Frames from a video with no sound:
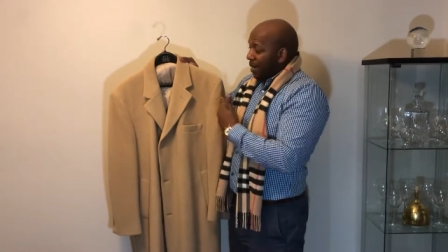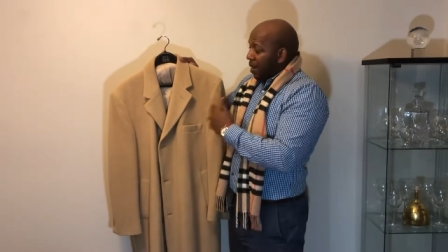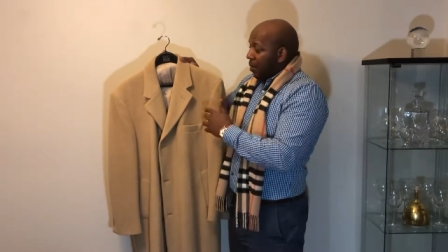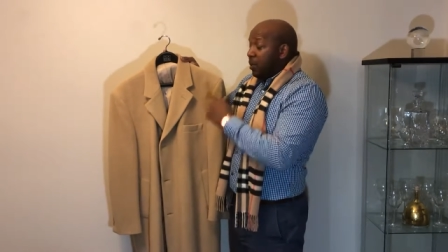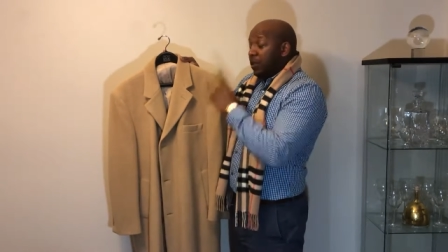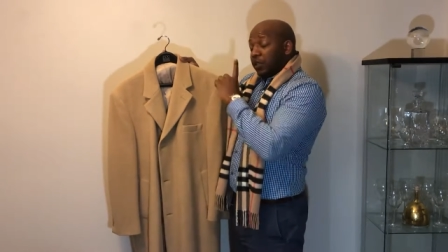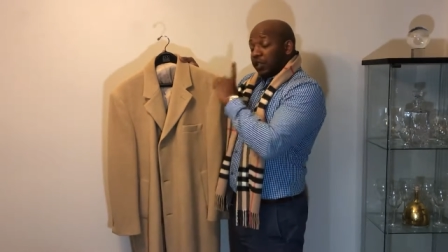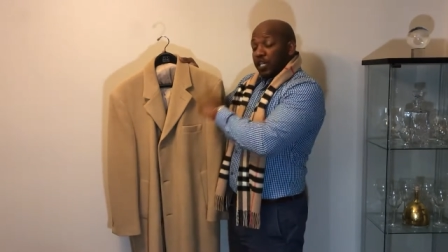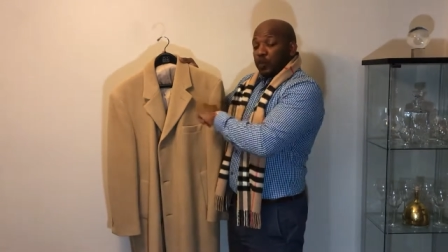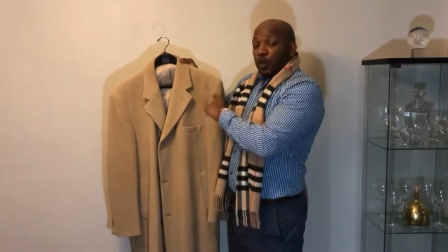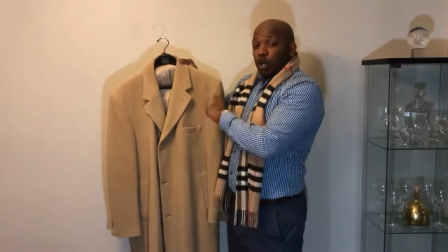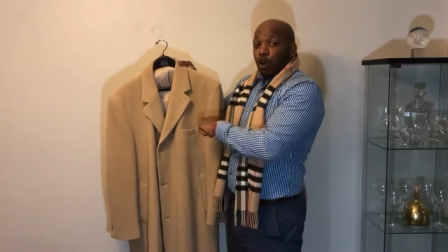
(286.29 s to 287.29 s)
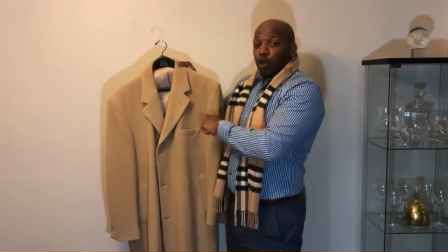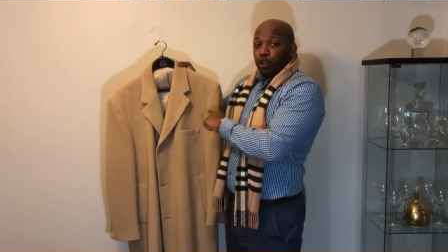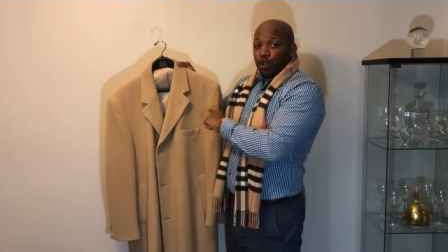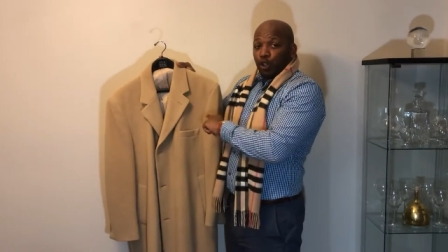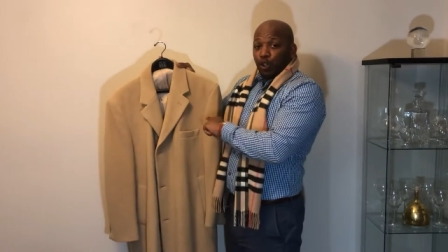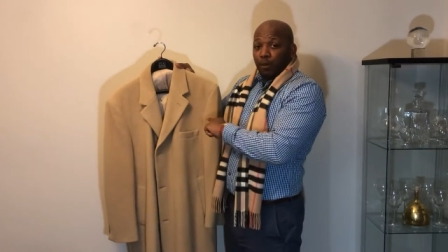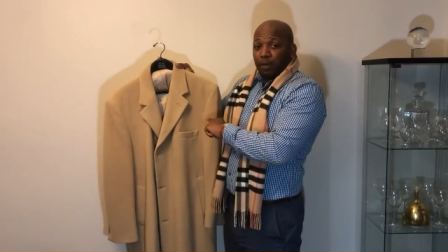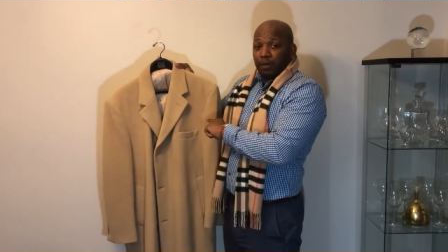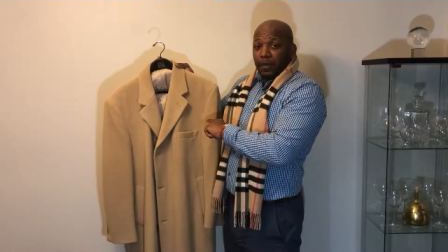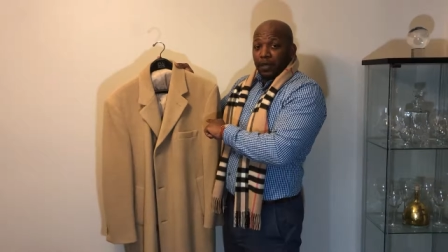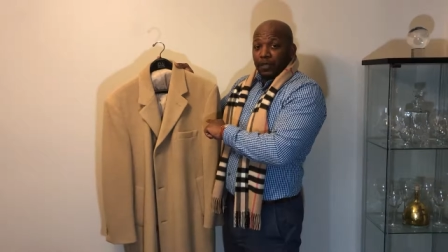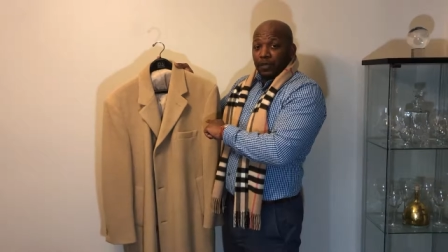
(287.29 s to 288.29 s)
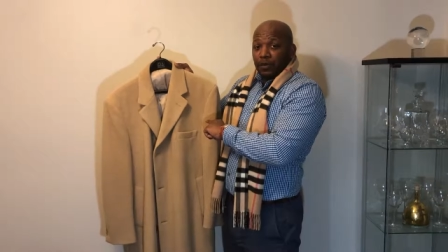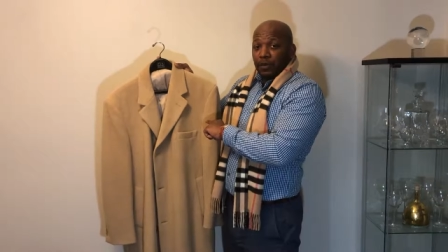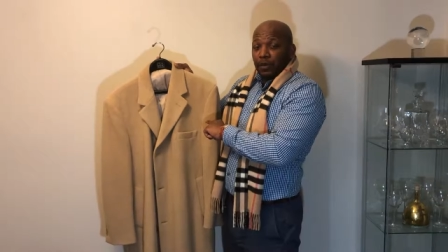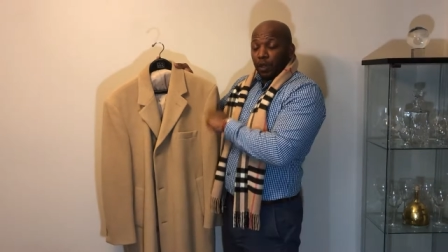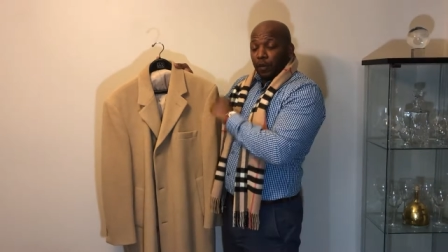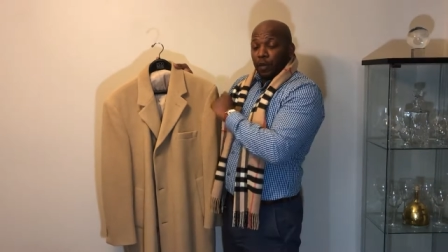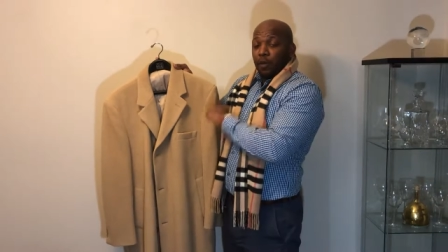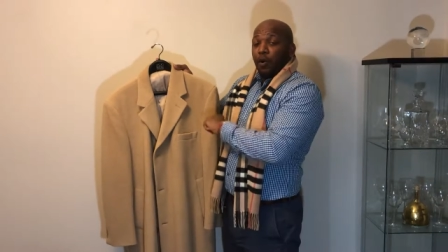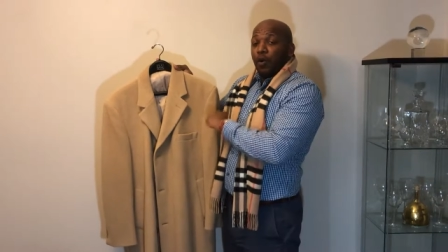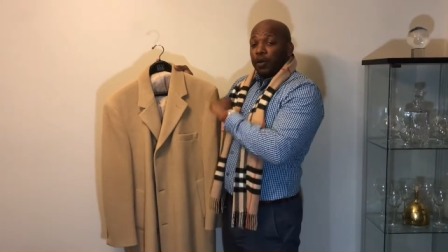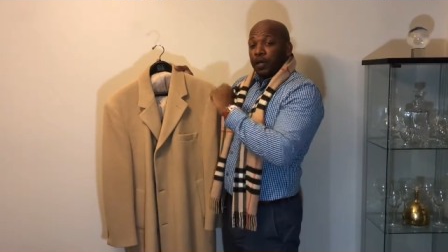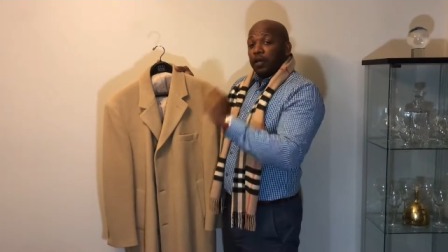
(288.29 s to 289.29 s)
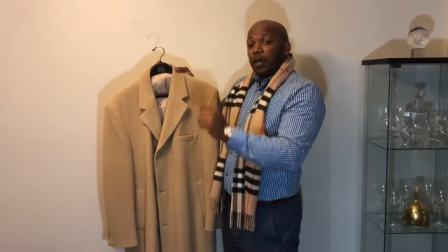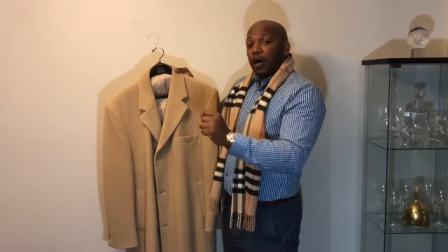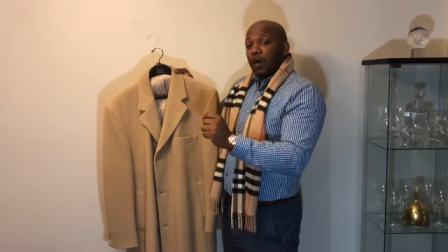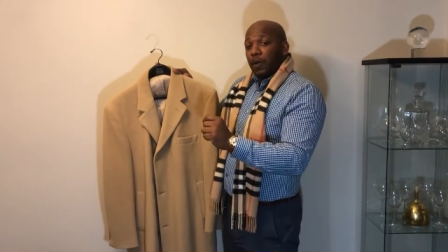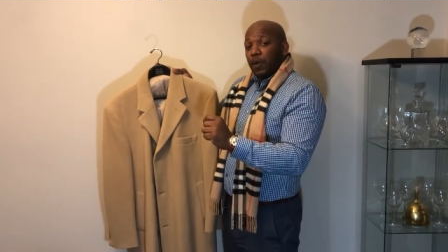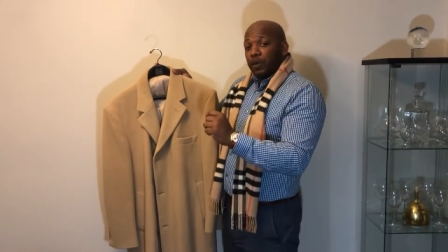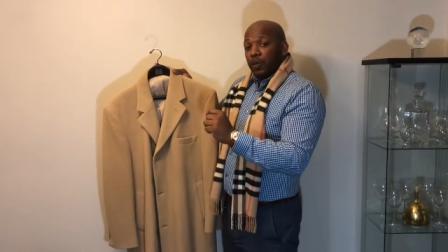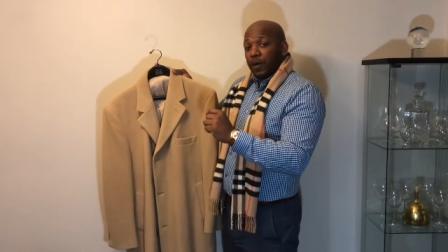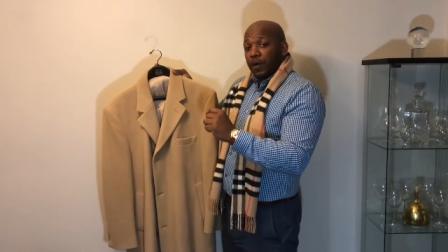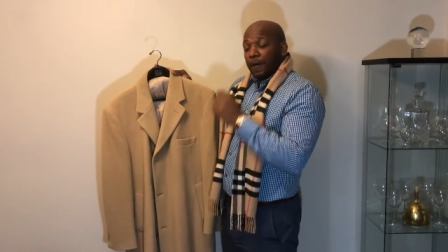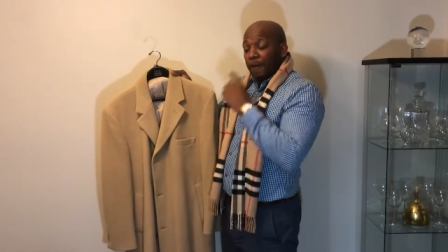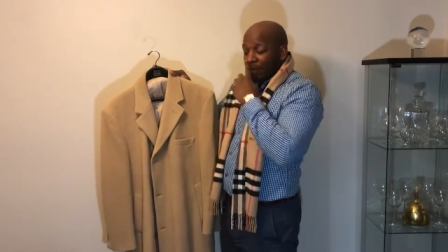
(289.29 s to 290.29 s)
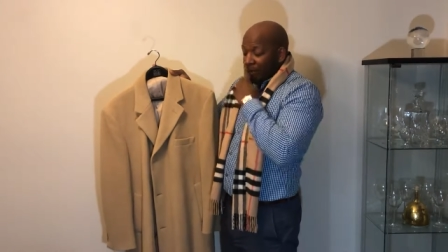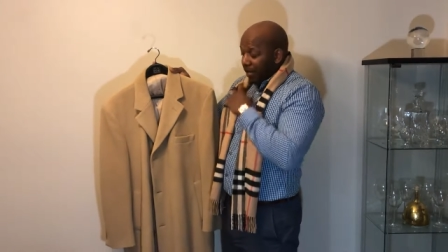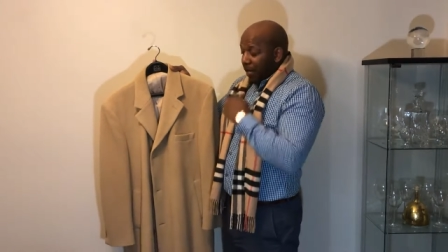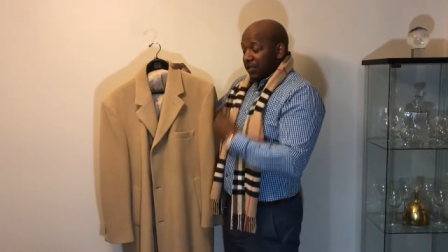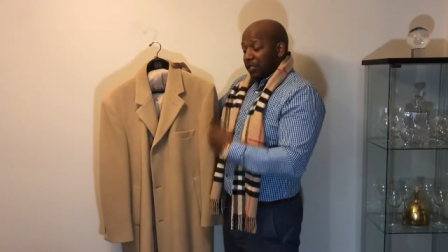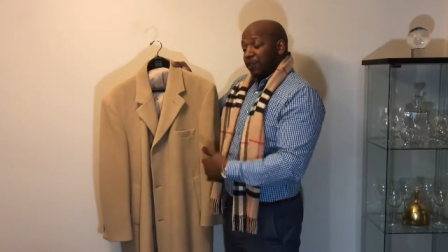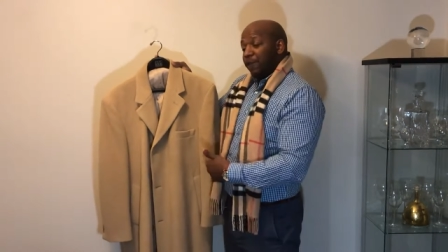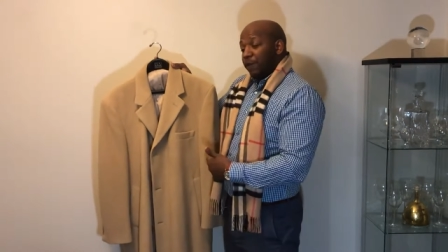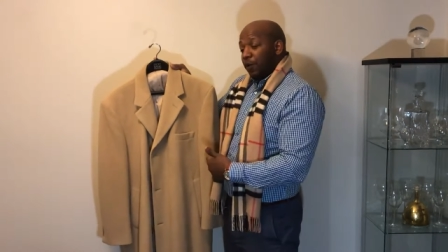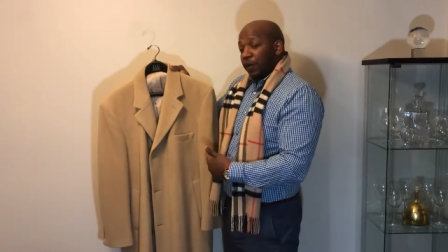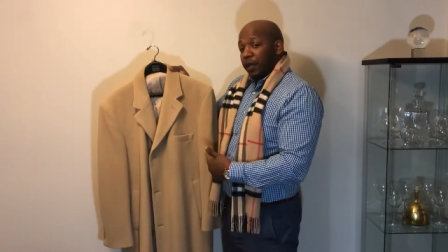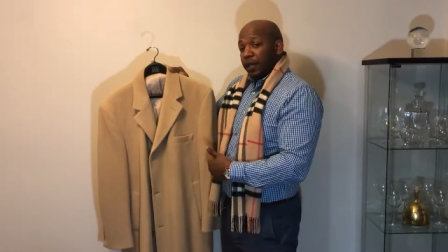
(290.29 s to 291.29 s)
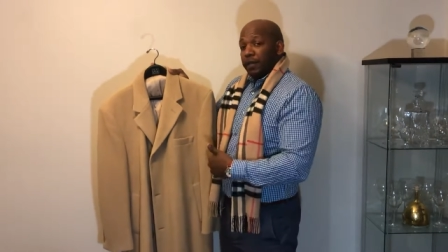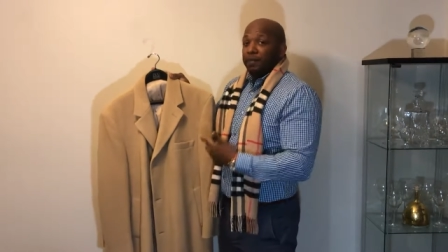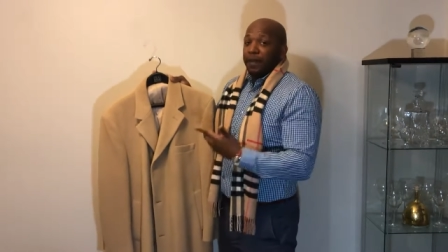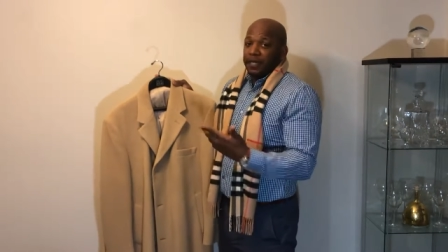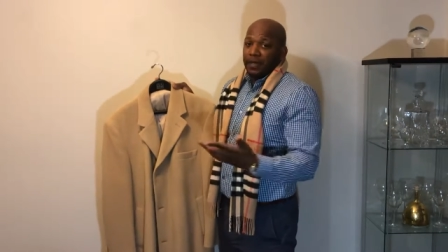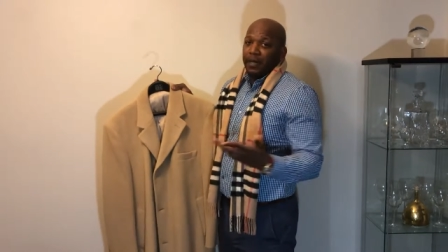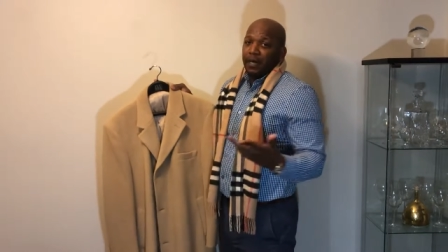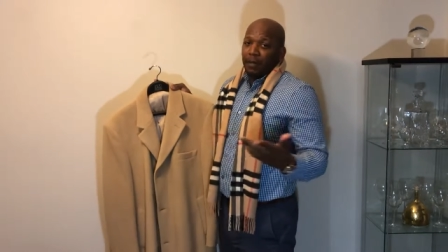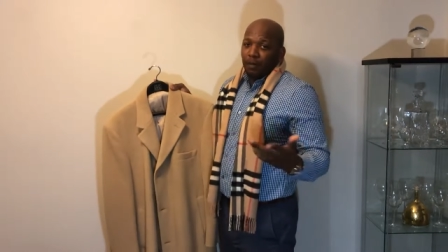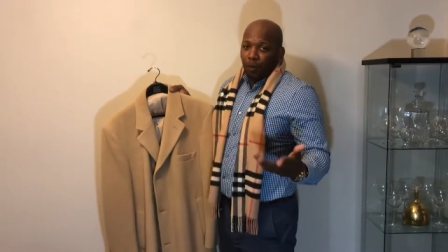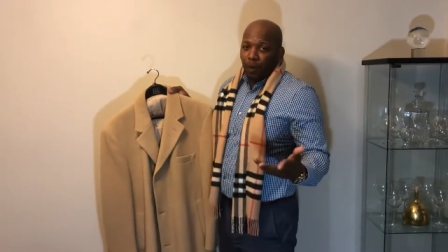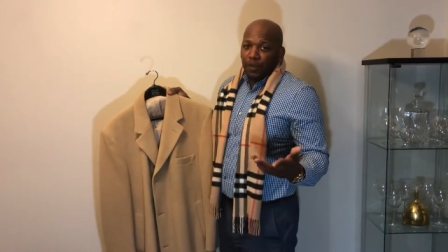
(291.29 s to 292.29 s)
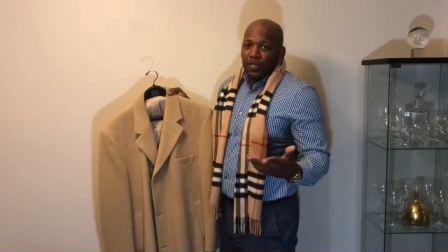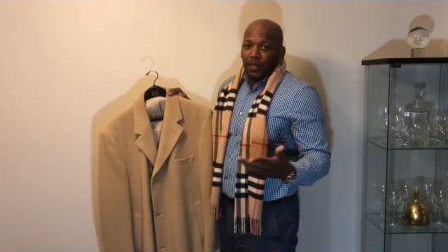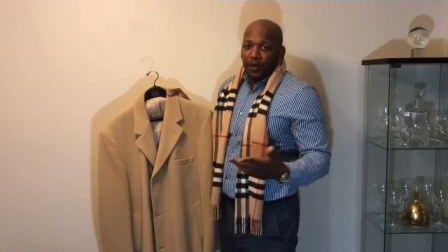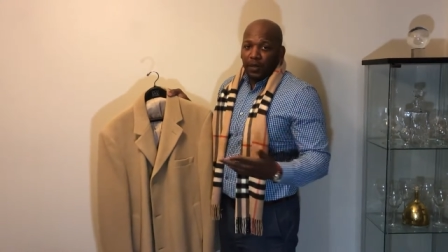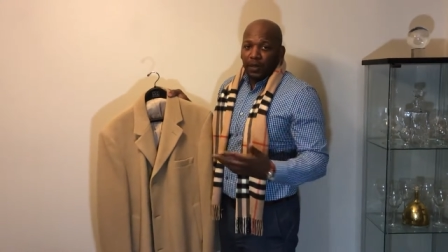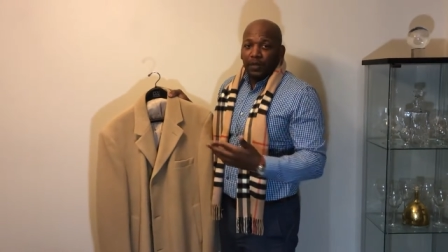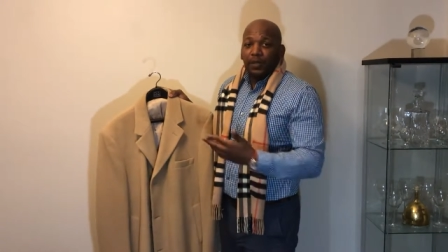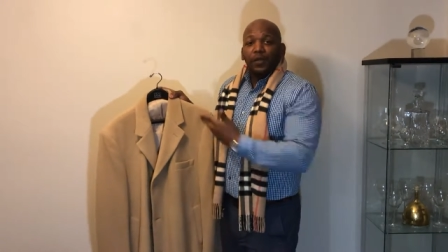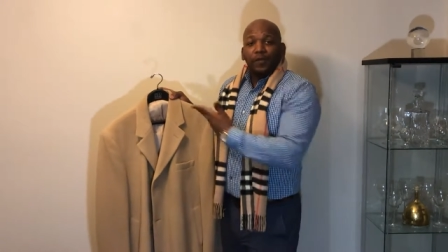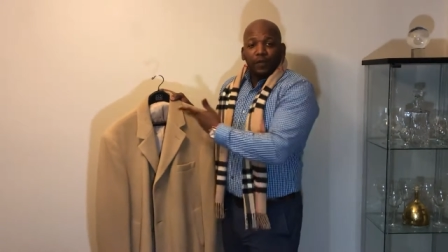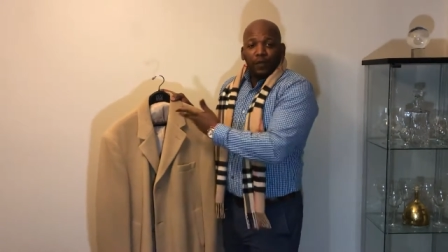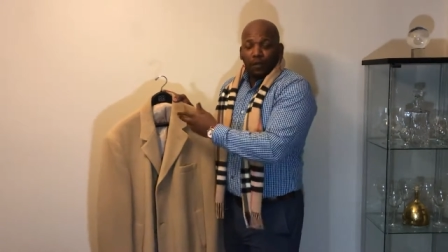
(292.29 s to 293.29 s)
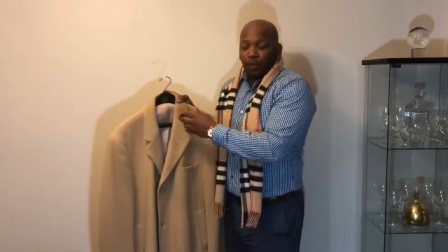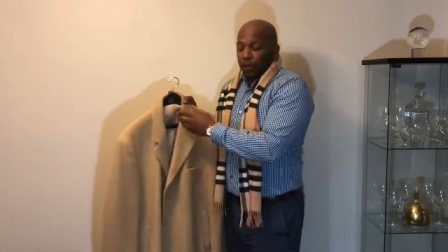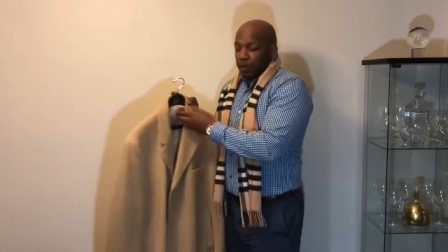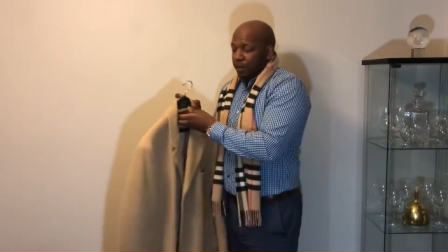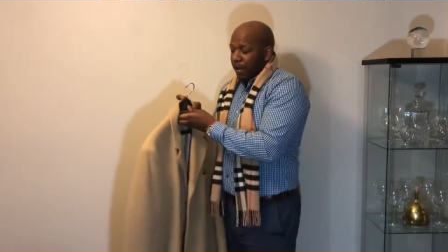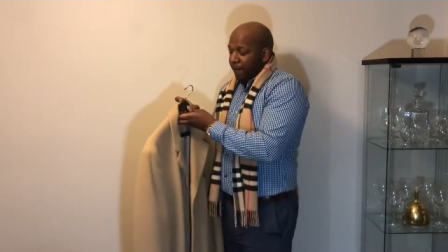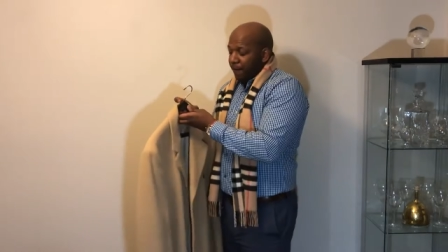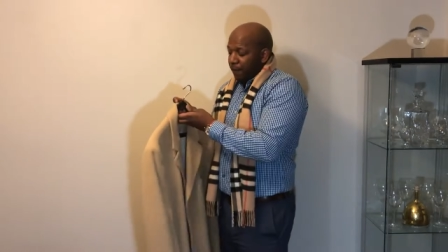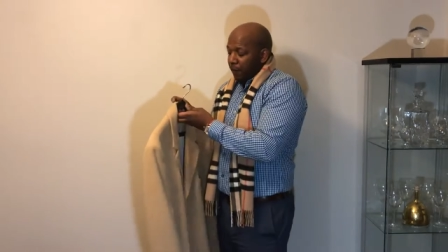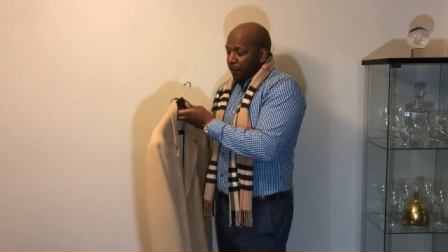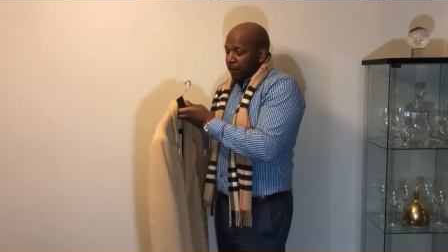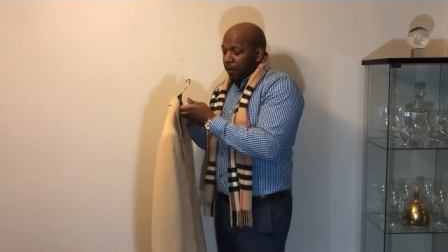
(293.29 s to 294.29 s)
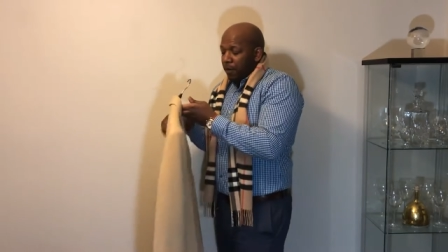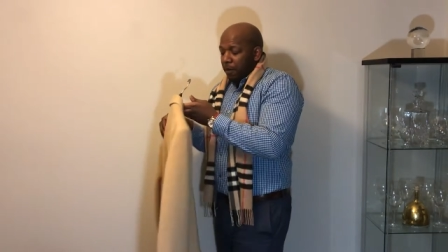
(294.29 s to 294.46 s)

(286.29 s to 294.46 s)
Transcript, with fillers: Now, these will cost you a little bit much, a little bit more than the other ones will, because it's full length. Basically, the more material, the more you pay for.